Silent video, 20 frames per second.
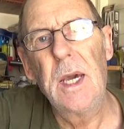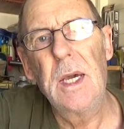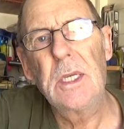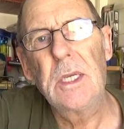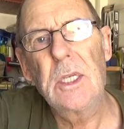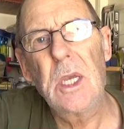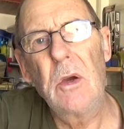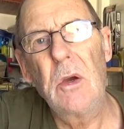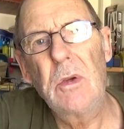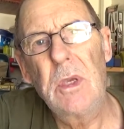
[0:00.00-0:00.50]

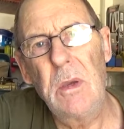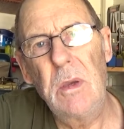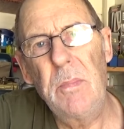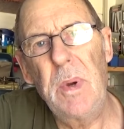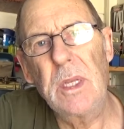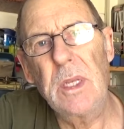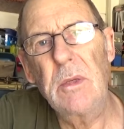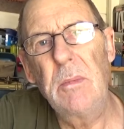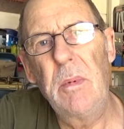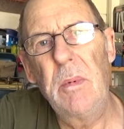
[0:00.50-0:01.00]
So getting
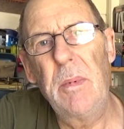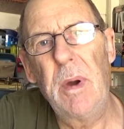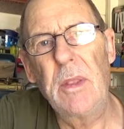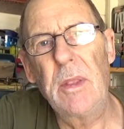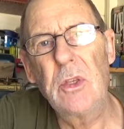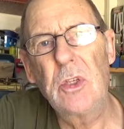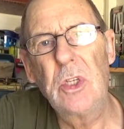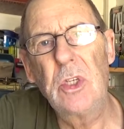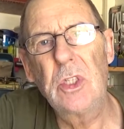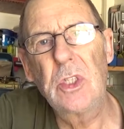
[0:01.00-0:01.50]
back to my mother,
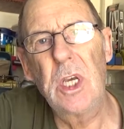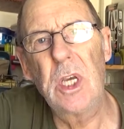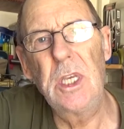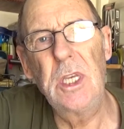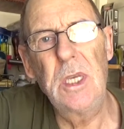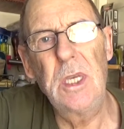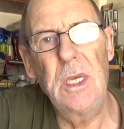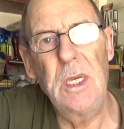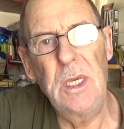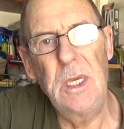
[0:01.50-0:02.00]
she'd say,
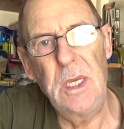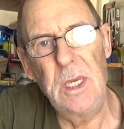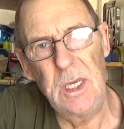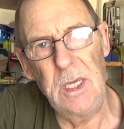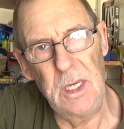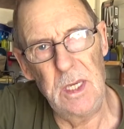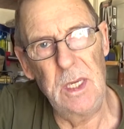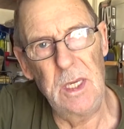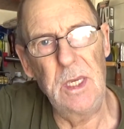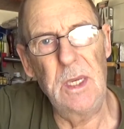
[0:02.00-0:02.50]

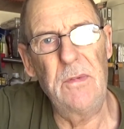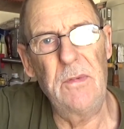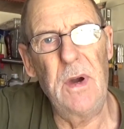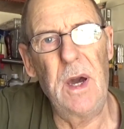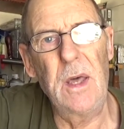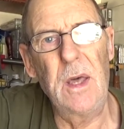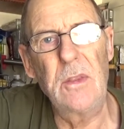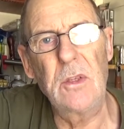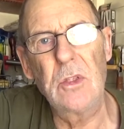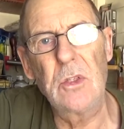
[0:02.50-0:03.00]
your
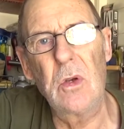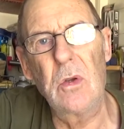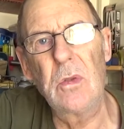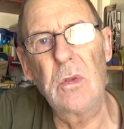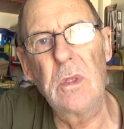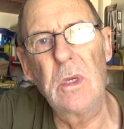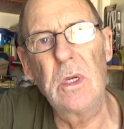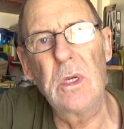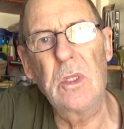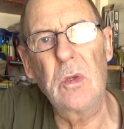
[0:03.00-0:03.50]
father's on
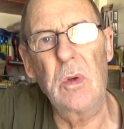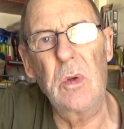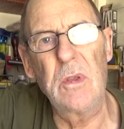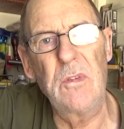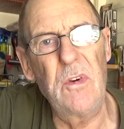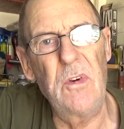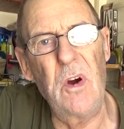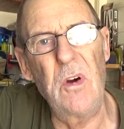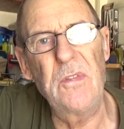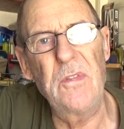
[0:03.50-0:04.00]

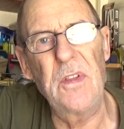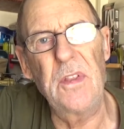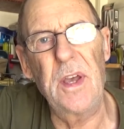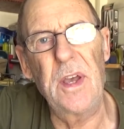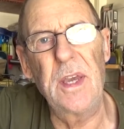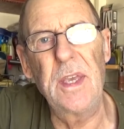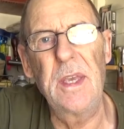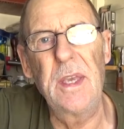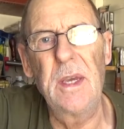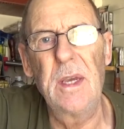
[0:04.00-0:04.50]
25
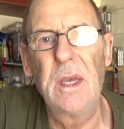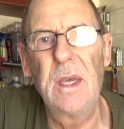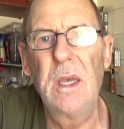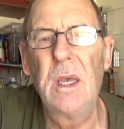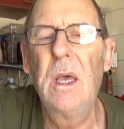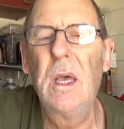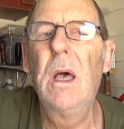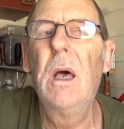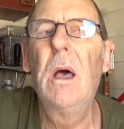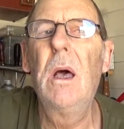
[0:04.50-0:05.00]
today.
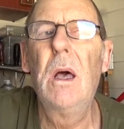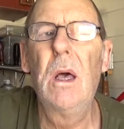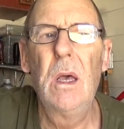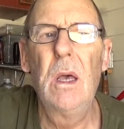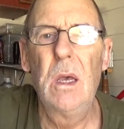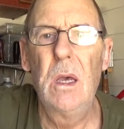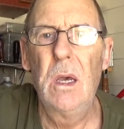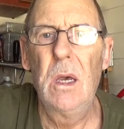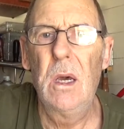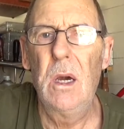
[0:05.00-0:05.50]

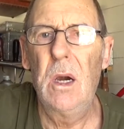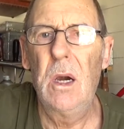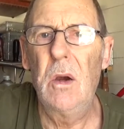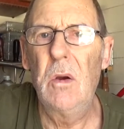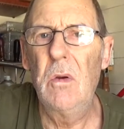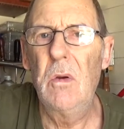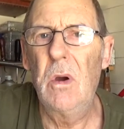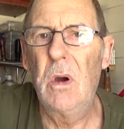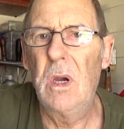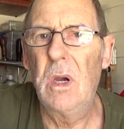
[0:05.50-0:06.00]
All
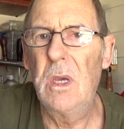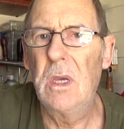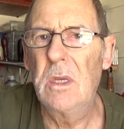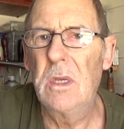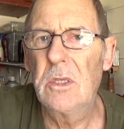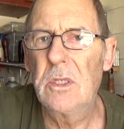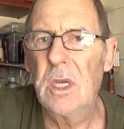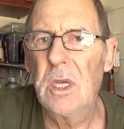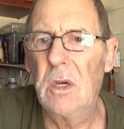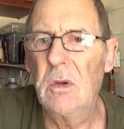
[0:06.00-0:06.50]
right.
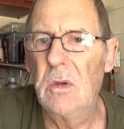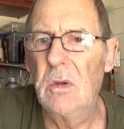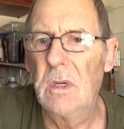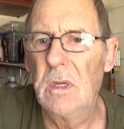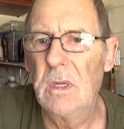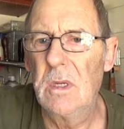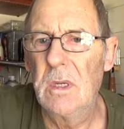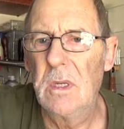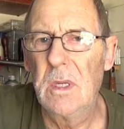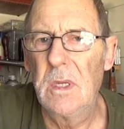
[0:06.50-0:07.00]
So,
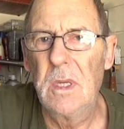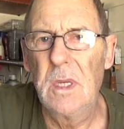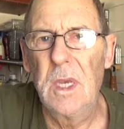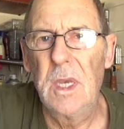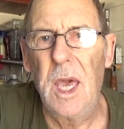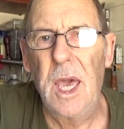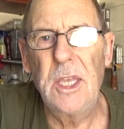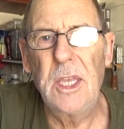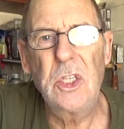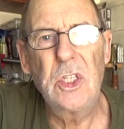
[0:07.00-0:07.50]

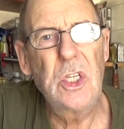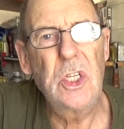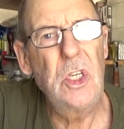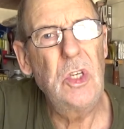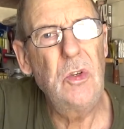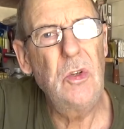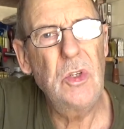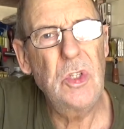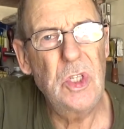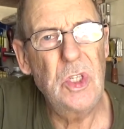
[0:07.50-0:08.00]
and
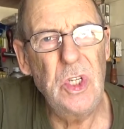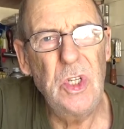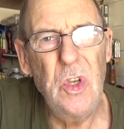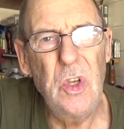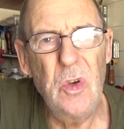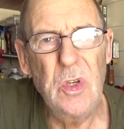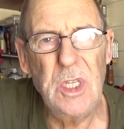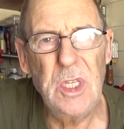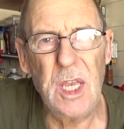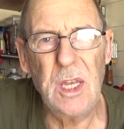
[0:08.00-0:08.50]
she knew
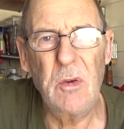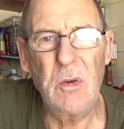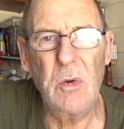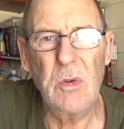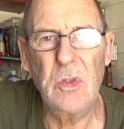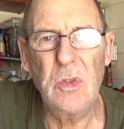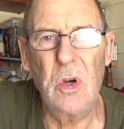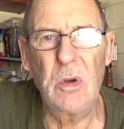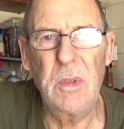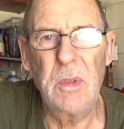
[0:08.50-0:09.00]
exactly what
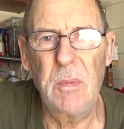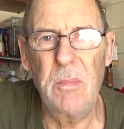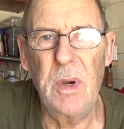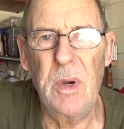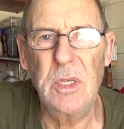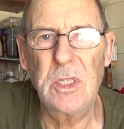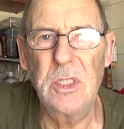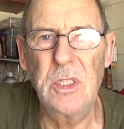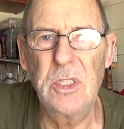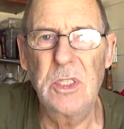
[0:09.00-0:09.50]
time their
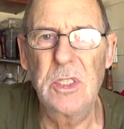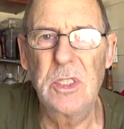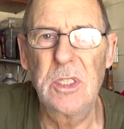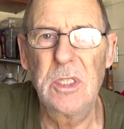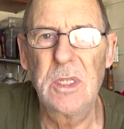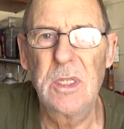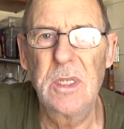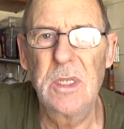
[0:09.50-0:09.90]
buses